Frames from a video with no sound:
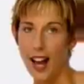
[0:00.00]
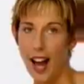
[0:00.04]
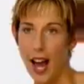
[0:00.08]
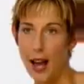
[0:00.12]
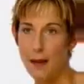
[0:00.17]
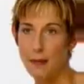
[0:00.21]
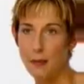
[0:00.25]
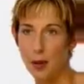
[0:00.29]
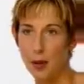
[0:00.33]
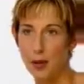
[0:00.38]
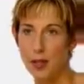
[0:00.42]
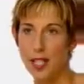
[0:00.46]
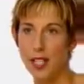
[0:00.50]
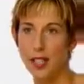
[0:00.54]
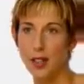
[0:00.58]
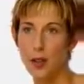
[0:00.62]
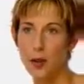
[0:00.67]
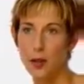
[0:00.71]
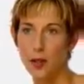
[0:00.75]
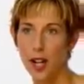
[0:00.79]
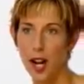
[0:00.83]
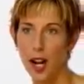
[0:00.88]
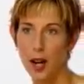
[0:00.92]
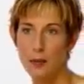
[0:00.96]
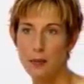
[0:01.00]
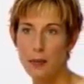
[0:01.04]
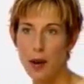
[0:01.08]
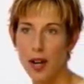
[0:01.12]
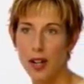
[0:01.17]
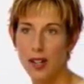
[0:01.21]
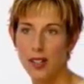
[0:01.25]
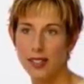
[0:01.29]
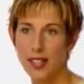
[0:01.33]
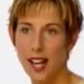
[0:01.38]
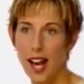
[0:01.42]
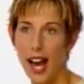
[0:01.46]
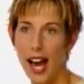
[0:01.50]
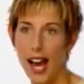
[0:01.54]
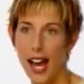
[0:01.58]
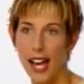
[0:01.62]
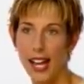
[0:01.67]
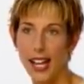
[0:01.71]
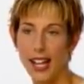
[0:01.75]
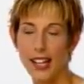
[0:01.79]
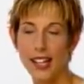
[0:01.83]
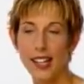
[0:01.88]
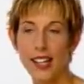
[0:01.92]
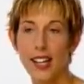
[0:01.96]
High protein, low carb bars,
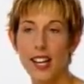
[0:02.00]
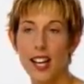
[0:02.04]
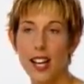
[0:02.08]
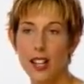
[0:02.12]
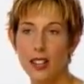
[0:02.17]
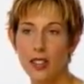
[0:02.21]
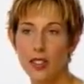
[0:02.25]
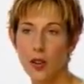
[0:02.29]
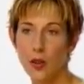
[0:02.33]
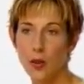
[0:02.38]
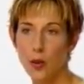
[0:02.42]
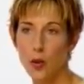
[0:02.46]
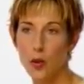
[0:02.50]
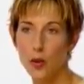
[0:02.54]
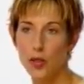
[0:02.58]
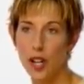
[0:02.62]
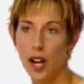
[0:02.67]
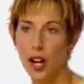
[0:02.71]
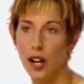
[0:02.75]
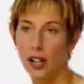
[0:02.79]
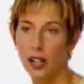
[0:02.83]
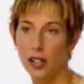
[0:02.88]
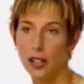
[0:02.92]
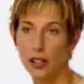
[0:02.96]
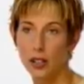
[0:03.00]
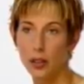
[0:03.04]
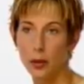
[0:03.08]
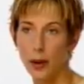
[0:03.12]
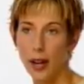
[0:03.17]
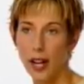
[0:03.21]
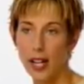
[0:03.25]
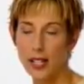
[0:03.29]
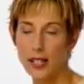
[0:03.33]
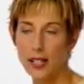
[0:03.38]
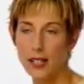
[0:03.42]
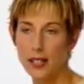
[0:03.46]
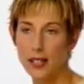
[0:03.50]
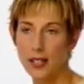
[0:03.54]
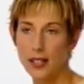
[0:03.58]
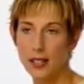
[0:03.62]
those are great